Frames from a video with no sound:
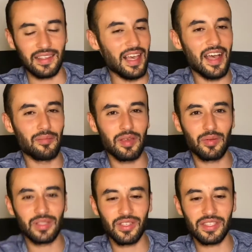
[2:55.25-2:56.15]
yeah,
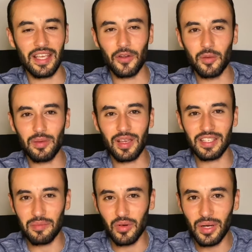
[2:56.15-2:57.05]
people just say no to me
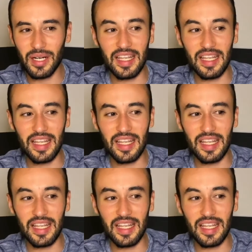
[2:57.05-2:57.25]
because I'm Bukharian.